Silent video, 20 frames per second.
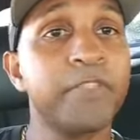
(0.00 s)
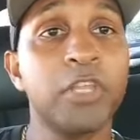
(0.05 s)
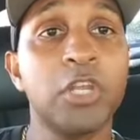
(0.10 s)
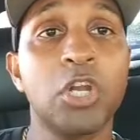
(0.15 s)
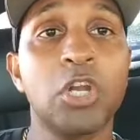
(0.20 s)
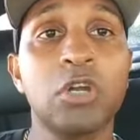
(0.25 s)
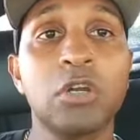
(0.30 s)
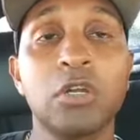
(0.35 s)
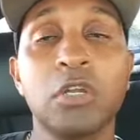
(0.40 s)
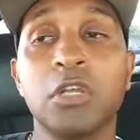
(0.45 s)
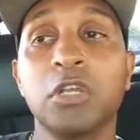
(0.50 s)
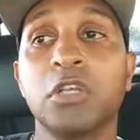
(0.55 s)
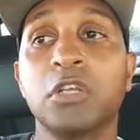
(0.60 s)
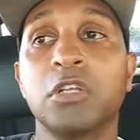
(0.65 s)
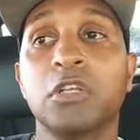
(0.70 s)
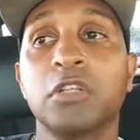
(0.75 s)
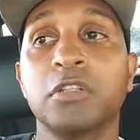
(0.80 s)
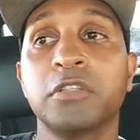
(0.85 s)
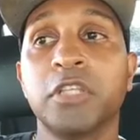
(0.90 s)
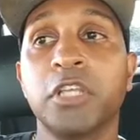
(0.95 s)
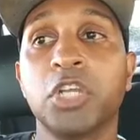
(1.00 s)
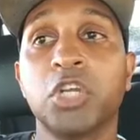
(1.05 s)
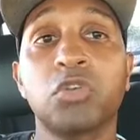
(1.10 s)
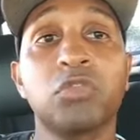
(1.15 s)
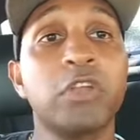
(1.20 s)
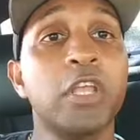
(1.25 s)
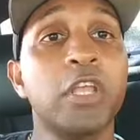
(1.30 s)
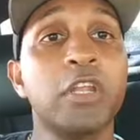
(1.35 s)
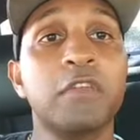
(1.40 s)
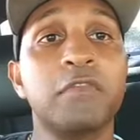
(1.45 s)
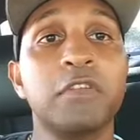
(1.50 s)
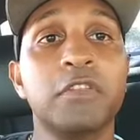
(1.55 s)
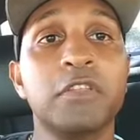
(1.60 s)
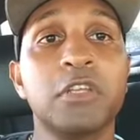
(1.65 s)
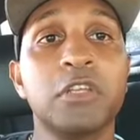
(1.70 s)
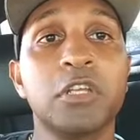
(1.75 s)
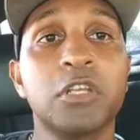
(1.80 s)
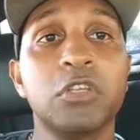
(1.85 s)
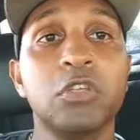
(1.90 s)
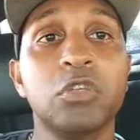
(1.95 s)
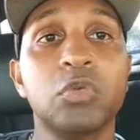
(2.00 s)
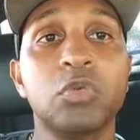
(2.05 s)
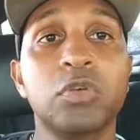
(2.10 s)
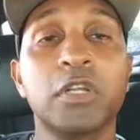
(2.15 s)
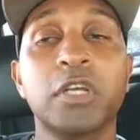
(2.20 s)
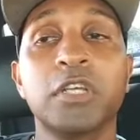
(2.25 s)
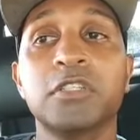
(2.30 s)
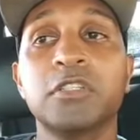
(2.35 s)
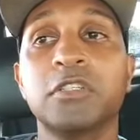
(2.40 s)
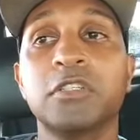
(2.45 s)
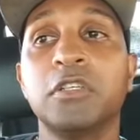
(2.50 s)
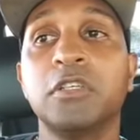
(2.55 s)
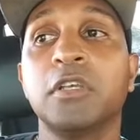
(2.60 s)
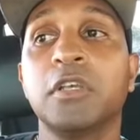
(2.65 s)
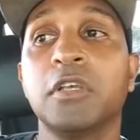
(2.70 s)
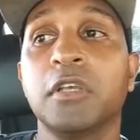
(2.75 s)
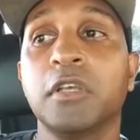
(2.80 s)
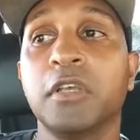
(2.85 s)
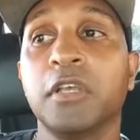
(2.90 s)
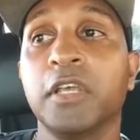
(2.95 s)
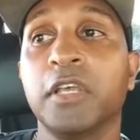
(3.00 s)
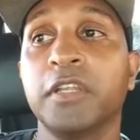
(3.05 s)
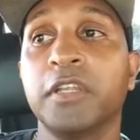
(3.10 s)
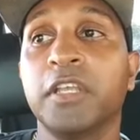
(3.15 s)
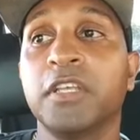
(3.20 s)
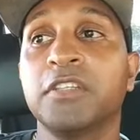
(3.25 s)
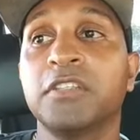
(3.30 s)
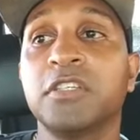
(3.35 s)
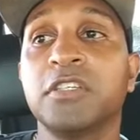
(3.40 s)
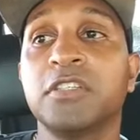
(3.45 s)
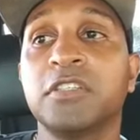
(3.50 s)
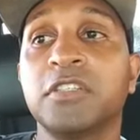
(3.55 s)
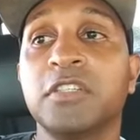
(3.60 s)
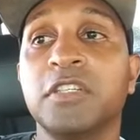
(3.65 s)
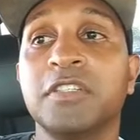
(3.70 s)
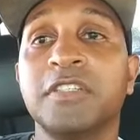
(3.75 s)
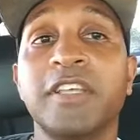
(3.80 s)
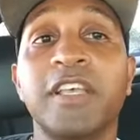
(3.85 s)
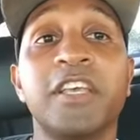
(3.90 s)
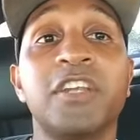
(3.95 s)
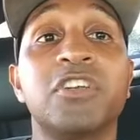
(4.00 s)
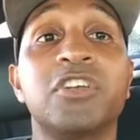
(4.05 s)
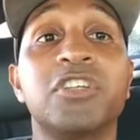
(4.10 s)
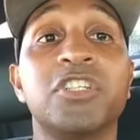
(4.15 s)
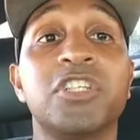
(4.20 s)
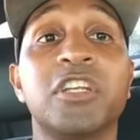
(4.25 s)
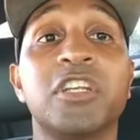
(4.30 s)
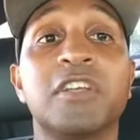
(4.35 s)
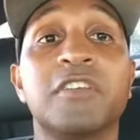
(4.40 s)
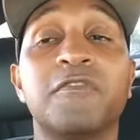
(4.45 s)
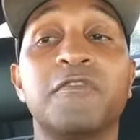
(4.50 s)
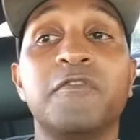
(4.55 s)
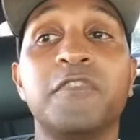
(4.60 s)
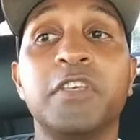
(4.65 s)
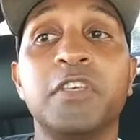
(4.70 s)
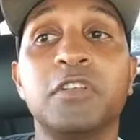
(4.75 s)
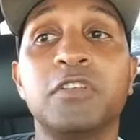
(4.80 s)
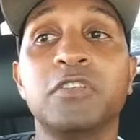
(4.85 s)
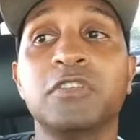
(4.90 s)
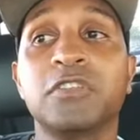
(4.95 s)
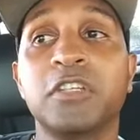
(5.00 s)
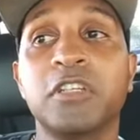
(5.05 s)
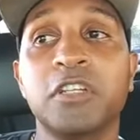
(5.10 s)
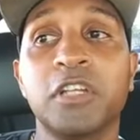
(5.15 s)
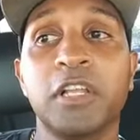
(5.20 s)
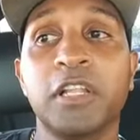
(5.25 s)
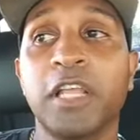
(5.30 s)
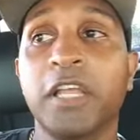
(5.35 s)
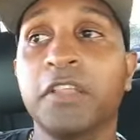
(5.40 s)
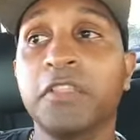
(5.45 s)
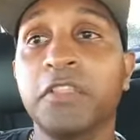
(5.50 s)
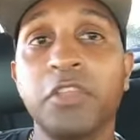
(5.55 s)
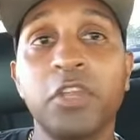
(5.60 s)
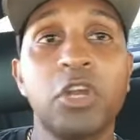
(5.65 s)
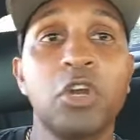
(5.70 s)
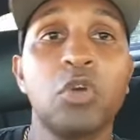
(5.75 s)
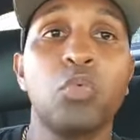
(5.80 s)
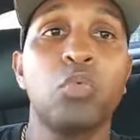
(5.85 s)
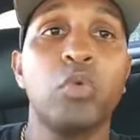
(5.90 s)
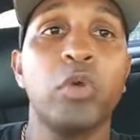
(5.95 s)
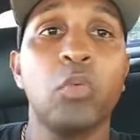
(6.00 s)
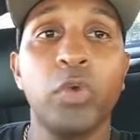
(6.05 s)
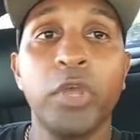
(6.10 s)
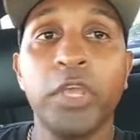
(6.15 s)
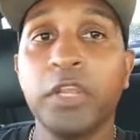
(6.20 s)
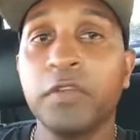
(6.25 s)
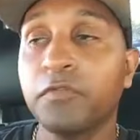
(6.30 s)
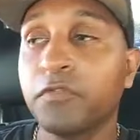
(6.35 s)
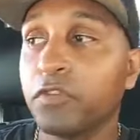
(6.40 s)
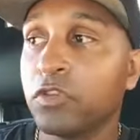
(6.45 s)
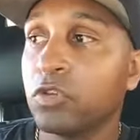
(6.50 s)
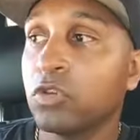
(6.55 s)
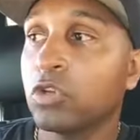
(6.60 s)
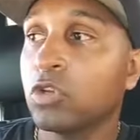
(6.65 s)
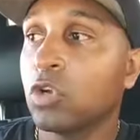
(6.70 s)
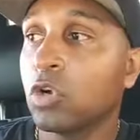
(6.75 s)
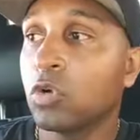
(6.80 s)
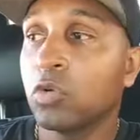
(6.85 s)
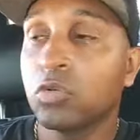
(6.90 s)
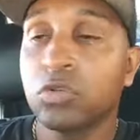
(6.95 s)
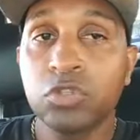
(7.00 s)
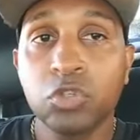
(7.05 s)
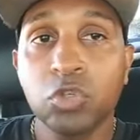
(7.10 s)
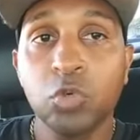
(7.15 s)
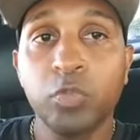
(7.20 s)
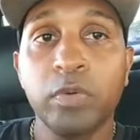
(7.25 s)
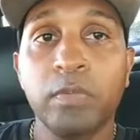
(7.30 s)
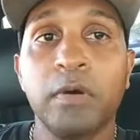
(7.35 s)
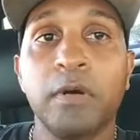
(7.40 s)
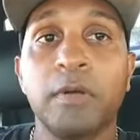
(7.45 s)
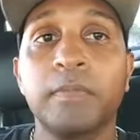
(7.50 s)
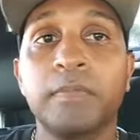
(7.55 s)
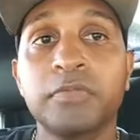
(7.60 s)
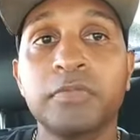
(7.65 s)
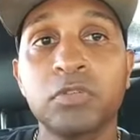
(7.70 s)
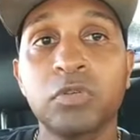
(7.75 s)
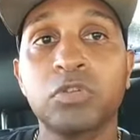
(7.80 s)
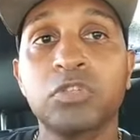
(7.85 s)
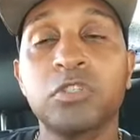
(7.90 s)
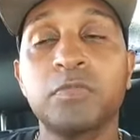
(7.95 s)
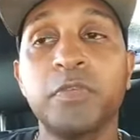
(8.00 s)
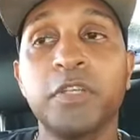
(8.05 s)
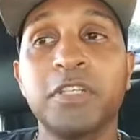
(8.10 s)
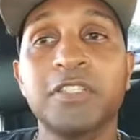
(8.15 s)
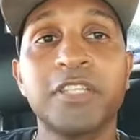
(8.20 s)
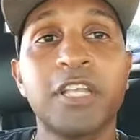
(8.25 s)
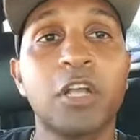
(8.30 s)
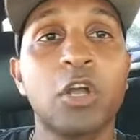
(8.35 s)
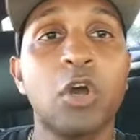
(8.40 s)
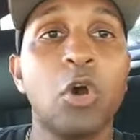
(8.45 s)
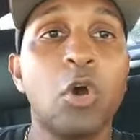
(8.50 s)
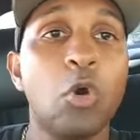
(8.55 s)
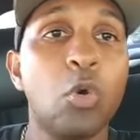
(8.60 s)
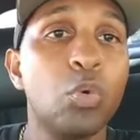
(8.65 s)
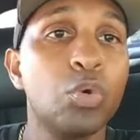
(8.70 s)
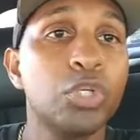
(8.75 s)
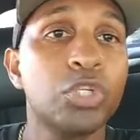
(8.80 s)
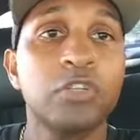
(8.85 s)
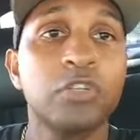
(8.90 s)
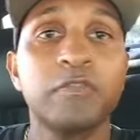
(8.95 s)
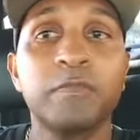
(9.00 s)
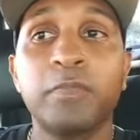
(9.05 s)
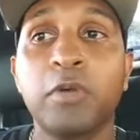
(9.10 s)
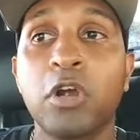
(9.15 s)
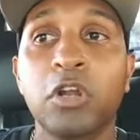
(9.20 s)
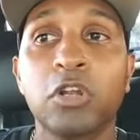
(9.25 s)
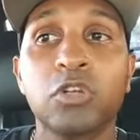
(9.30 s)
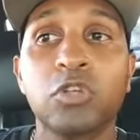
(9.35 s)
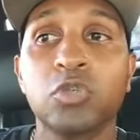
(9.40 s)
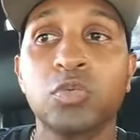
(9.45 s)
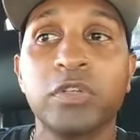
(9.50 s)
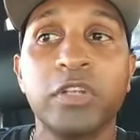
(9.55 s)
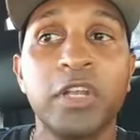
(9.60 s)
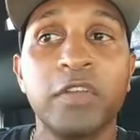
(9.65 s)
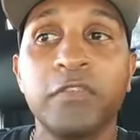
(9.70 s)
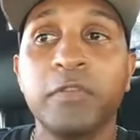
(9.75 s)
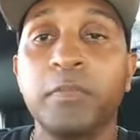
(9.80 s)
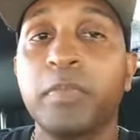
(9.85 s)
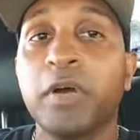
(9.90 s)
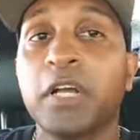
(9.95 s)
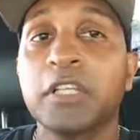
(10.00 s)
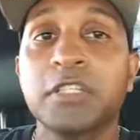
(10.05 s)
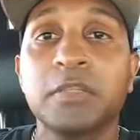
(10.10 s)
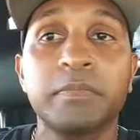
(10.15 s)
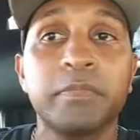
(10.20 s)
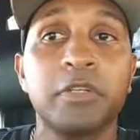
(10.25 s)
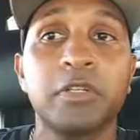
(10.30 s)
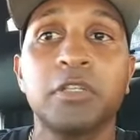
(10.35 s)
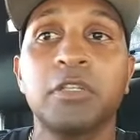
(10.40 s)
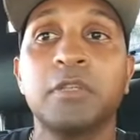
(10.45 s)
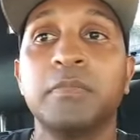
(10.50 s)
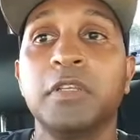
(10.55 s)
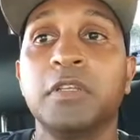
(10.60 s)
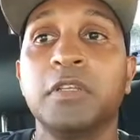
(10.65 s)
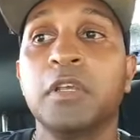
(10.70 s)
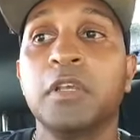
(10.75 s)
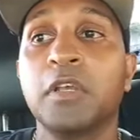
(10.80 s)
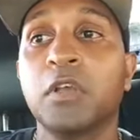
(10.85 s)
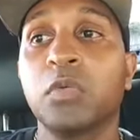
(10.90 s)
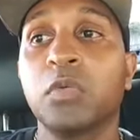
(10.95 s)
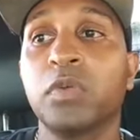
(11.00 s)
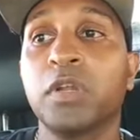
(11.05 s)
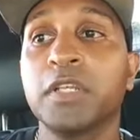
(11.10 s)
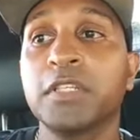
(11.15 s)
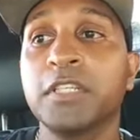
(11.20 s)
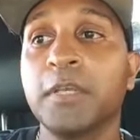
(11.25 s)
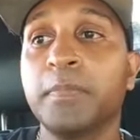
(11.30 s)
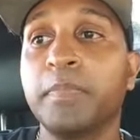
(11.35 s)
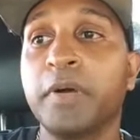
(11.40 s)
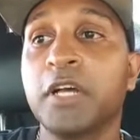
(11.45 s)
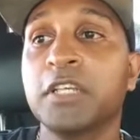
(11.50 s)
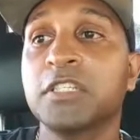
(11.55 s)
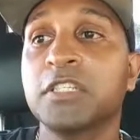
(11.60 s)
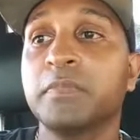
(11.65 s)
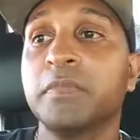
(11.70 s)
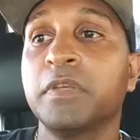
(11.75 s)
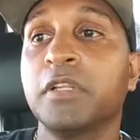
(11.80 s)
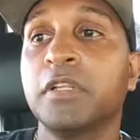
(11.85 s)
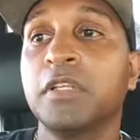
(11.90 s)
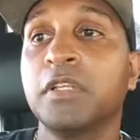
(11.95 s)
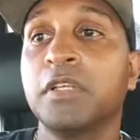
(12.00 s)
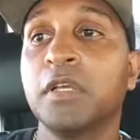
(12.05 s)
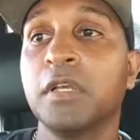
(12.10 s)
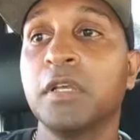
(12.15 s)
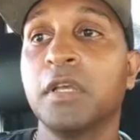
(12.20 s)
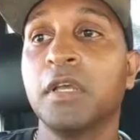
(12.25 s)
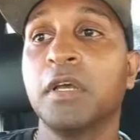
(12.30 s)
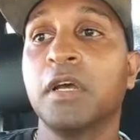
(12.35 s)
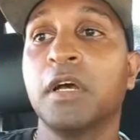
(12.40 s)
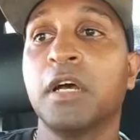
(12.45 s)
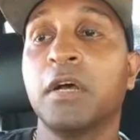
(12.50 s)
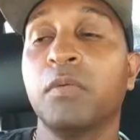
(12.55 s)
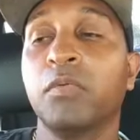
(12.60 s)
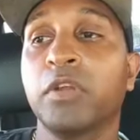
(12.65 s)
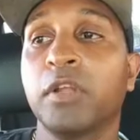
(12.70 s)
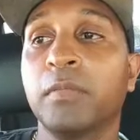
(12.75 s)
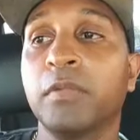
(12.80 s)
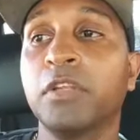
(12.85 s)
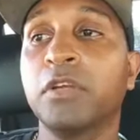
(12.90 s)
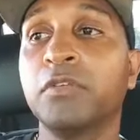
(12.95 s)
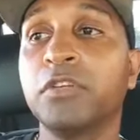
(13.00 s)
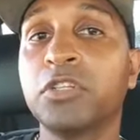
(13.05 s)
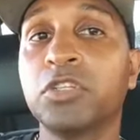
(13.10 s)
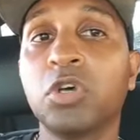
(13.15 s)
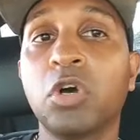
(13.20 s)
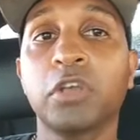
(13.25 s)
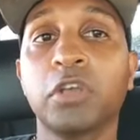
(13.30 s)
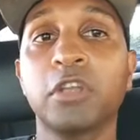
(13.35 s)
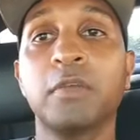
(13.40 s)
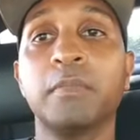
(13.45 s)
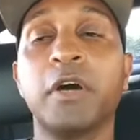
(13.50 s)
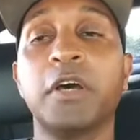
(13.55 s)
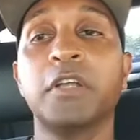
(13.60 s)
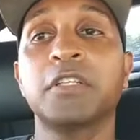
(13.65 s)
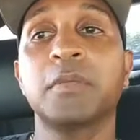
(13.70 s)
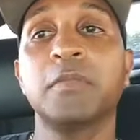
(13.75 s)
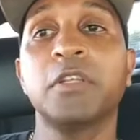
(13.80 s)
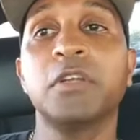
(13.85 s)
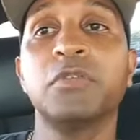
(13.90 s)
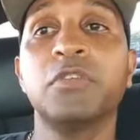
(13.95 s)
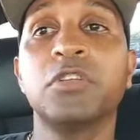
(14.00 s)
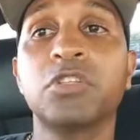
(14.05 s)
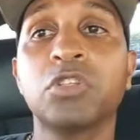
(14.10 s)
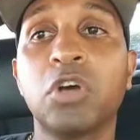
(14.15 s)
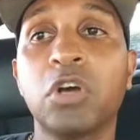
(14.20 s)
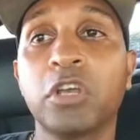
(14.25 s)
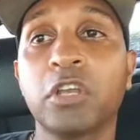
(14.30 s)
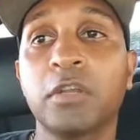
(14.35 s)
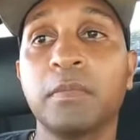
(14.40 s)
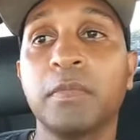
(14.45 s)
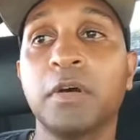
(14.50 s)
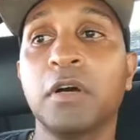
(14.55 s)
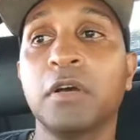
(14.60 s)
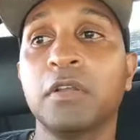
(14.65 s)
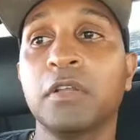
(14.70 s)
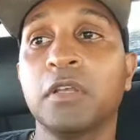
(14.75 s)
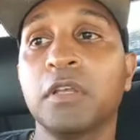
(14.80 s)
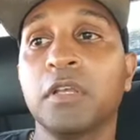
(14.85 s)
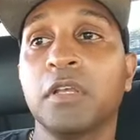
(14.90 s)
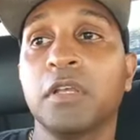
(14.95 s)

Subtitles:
there. They create everything that you and I see, and they exist in these energetic fields. They're like they're waiting for you to go scoop them up, so to speak. It's like an ocean of particles with every possibility. I mean, when I say possibility, what I'm literally talking about is I'm literally talking about